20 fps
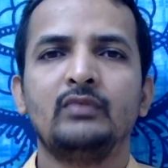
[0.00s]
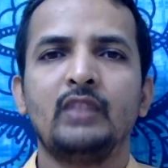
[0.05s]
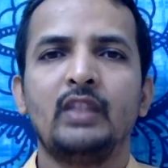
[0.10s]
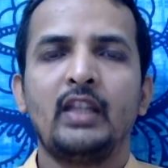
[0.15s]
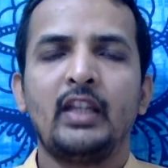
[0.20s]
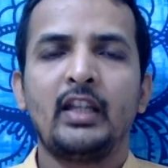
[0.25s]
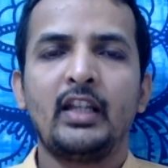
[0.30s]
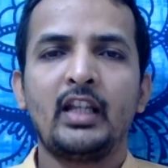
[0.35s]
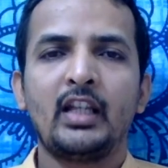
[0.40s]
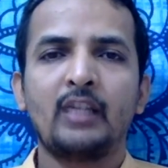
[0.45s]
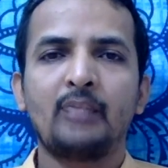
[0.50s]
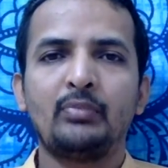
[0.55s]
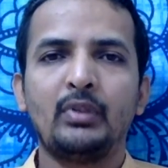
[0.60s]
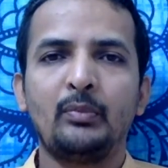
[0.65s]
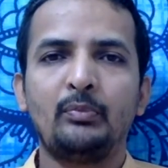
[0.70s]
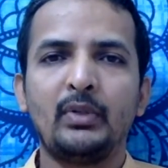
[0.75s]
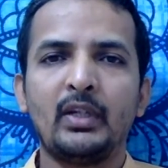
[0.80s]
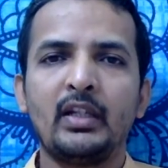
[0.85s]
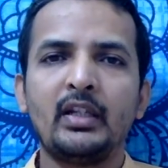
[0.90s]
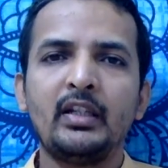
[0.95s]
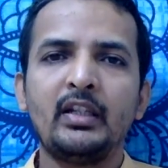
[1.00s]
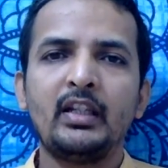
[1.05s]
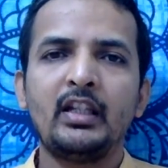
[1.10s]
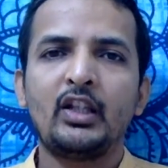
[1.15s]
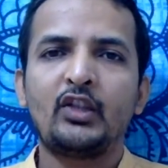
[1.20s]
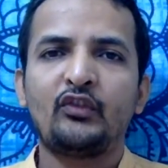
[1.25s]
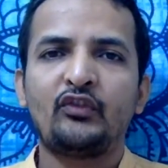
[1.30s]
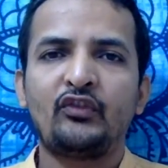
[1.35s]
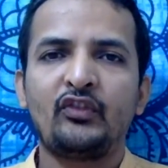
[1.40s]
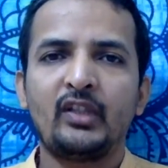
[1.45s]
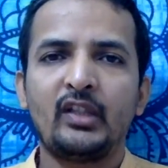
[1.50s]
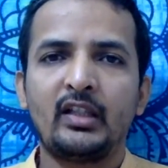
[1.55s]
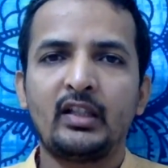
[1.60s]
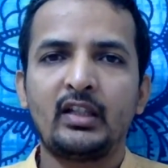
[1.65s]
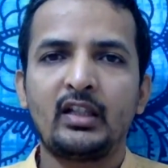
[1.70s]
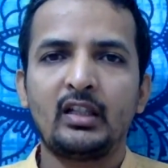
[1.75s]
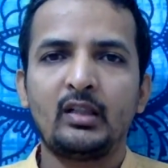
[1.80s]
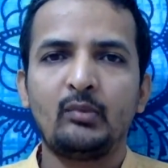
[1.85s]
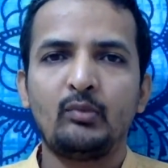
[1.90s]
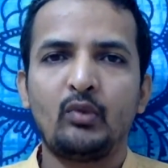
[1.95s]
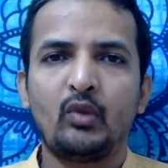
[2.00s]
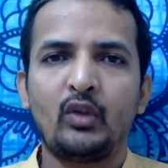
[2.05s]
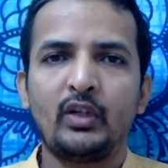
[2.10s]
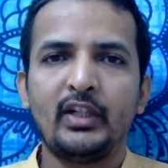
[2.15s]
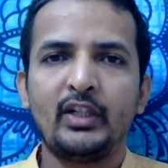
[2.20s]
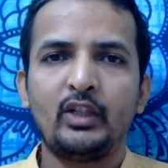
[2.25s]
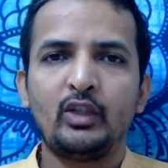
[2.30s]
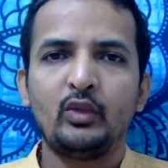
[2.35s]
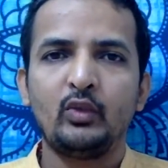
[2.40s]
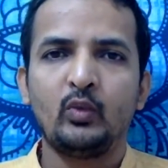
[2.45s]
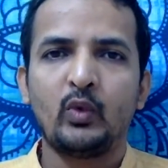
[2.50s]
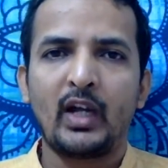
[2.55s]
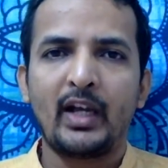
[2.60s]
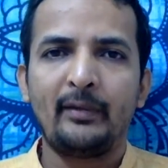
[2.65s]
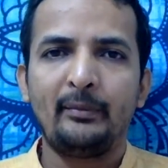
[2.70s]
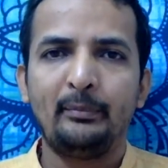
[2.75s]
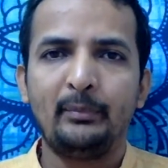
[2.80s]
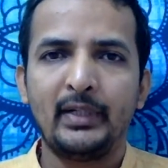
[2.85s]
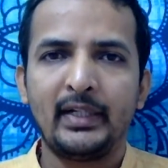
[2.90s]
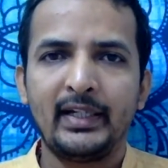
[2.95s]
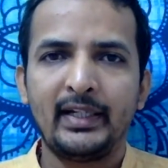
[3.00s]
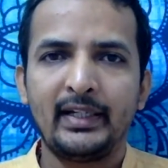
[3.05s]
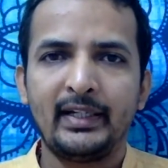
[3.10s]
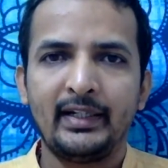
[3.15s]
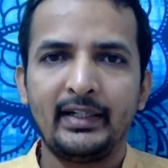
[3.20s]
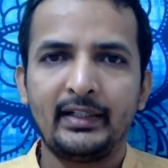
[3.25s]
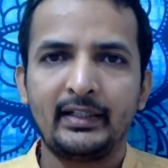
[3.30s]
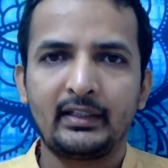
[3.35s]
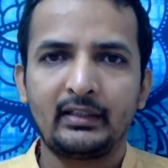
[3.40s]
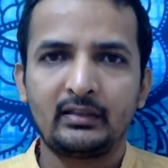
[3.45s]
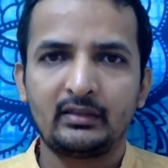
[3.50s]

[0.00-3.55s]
he is preparing his physical body to vibrate